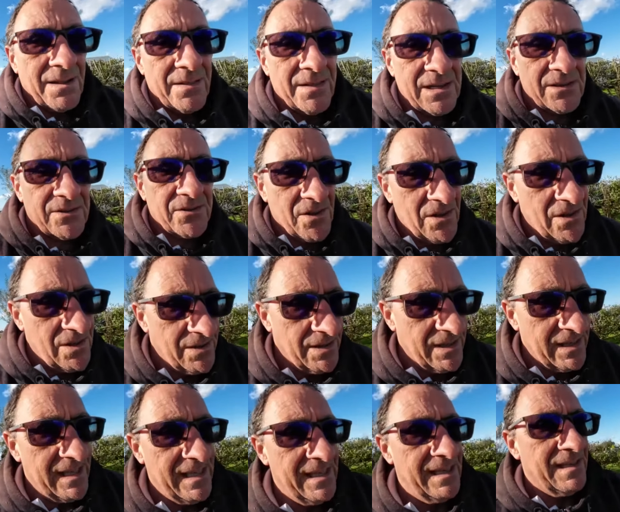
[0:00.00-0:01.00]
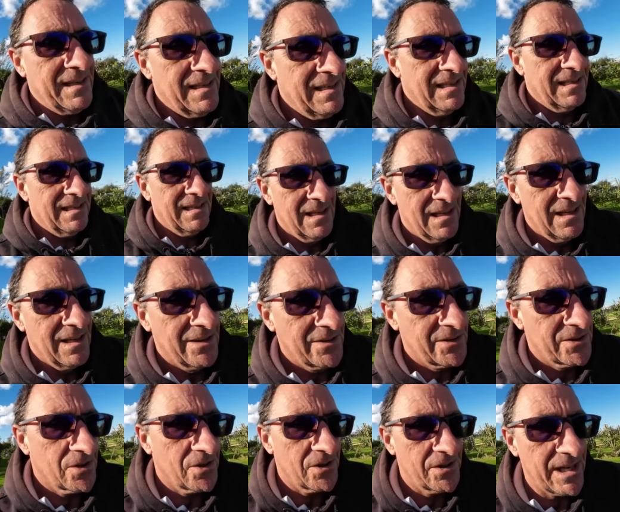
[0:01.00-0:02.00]
that's all the
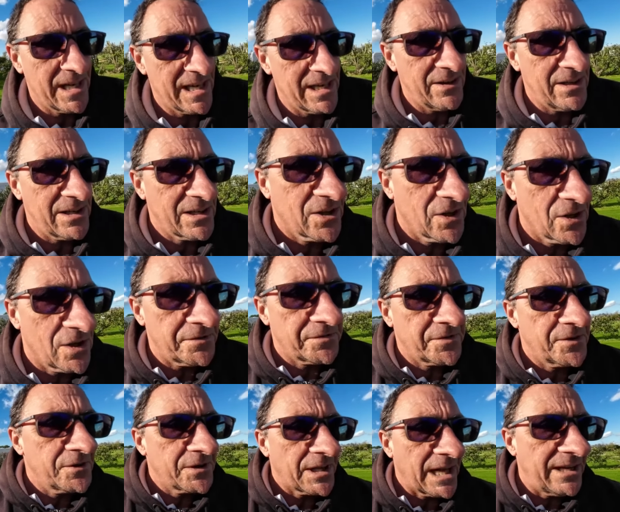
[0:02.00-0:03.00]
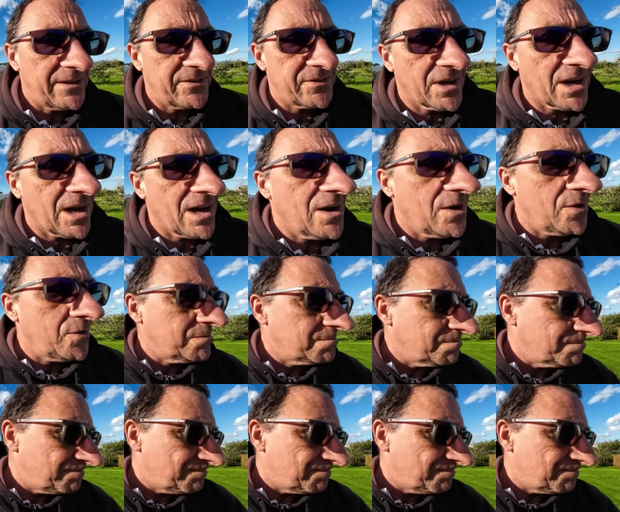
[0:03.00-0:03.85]
touring area caught a few days ago,